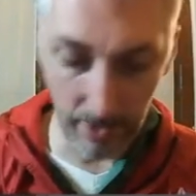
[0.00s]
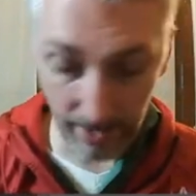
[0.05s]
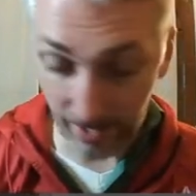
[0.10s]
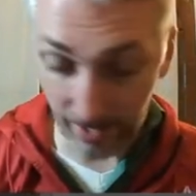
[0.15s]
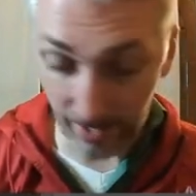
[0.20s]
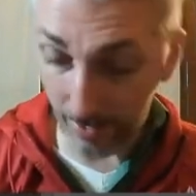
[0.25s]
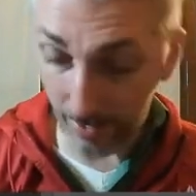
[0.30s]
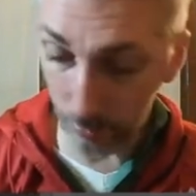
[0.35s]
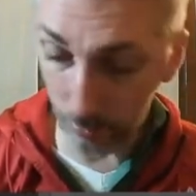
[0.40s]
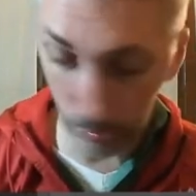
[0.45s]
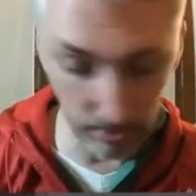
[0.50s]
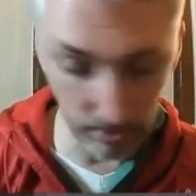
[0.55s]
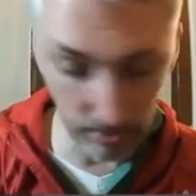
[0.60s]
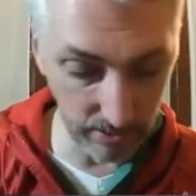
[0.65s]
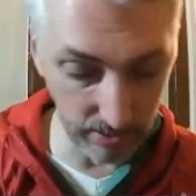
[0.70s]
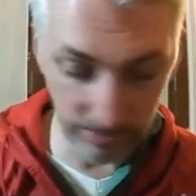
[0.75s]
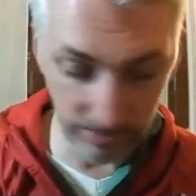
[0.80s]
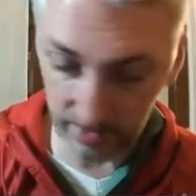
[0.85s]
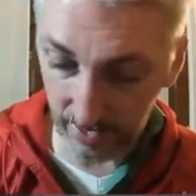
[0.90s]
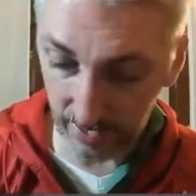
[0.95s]
I'm going to
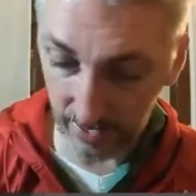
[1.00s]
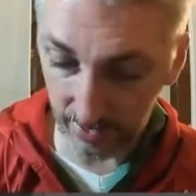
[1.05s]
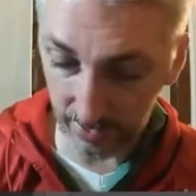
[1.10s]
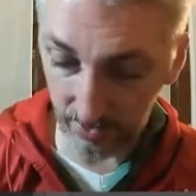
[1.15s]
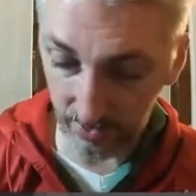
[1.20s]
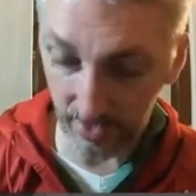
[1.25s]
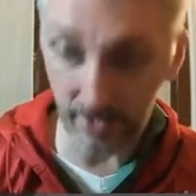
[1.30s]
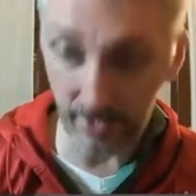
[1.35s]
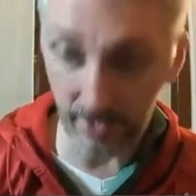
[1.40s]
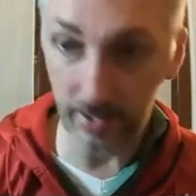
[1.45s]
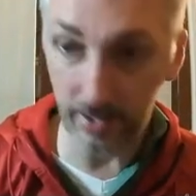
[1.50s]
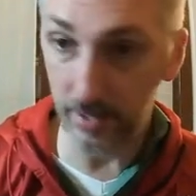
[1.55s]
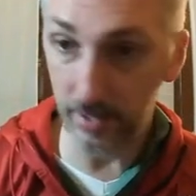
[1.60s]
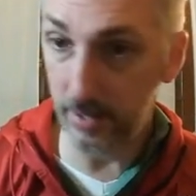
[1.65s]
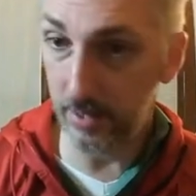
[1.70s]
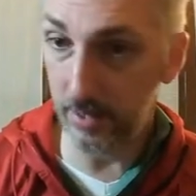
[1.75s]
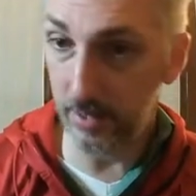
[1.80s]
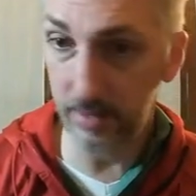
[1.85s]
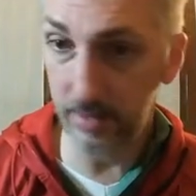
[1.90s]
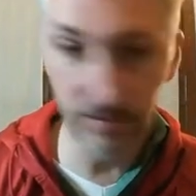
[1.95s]
decide that it
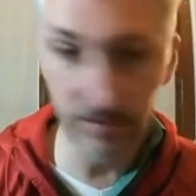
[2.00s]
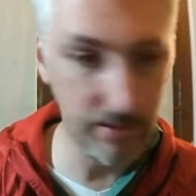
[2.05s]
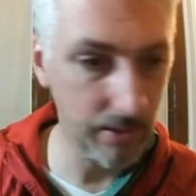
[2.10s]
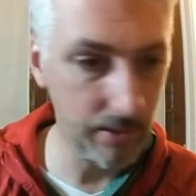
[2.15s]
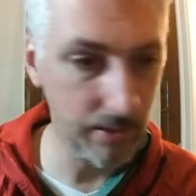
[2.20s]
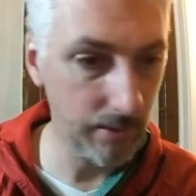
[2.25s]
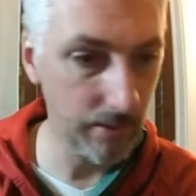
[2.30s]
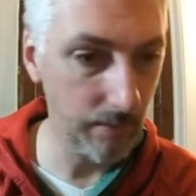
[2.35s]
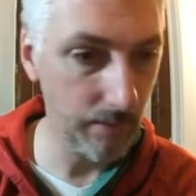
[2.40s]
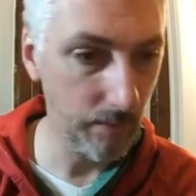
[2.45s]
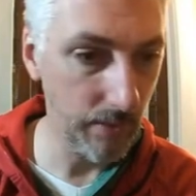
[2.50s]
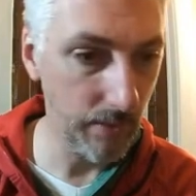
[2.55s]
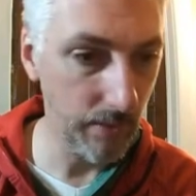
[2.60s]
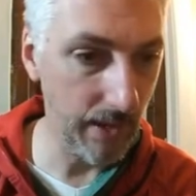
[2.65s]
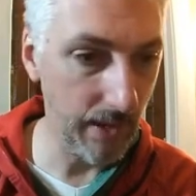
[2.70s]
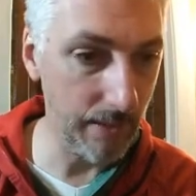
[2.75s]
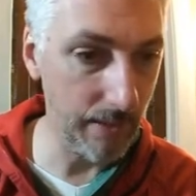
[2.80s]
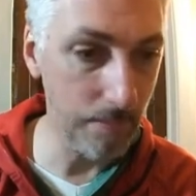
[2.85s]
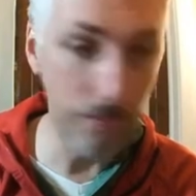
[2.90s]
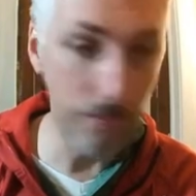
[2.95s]
is a
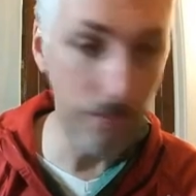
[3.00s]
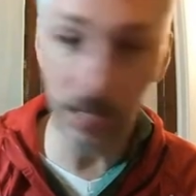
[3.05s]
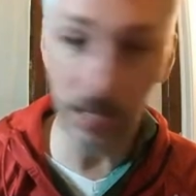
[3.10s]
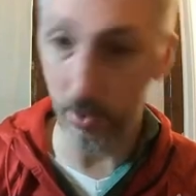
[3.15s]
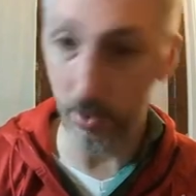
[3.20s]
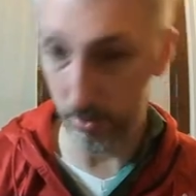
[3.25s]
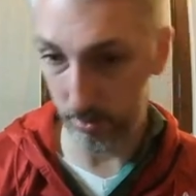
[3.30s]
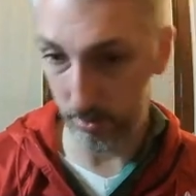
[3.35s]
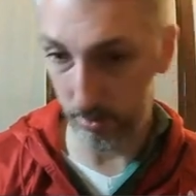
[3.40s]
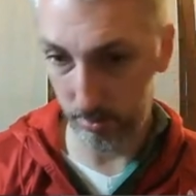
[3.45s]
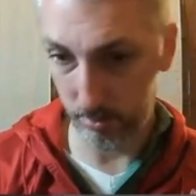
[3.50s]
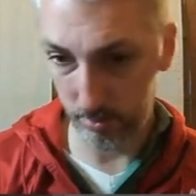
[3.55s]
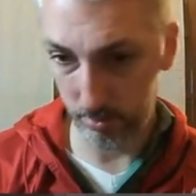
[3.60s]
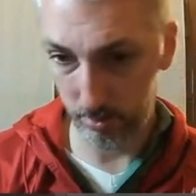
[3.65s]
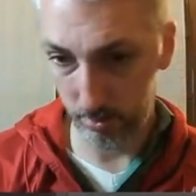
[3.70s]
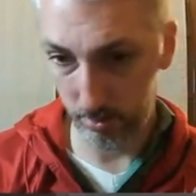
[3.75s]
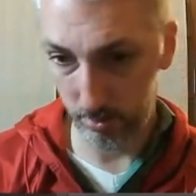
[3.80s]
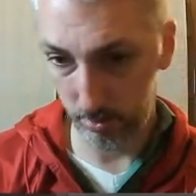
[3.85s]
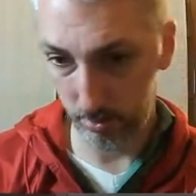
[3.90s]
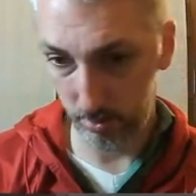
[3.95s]
middle
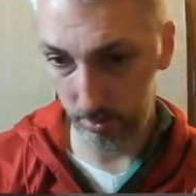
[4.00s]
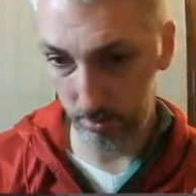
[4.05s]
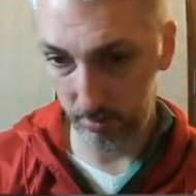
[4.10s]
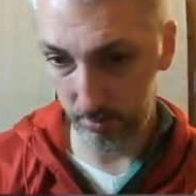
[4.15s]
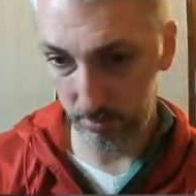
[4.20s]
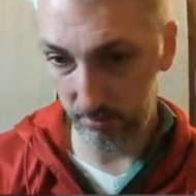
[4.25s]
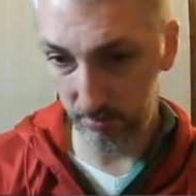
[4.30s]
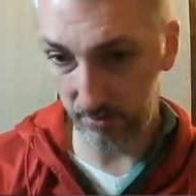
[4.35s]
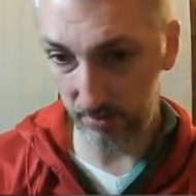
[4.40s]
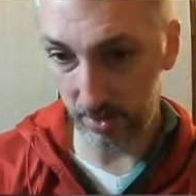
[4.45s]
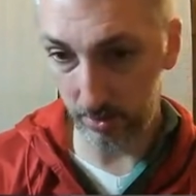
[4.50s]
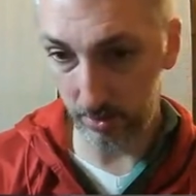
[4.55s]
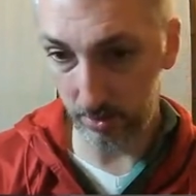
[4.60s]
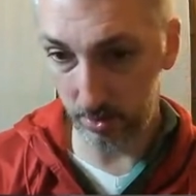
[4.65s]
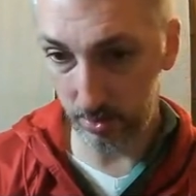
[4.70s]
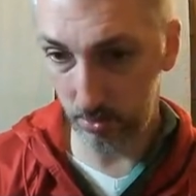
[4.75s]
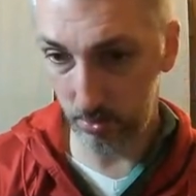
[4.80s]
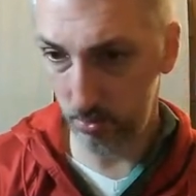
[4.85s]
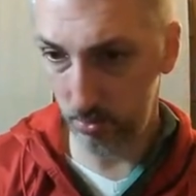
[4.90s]
value,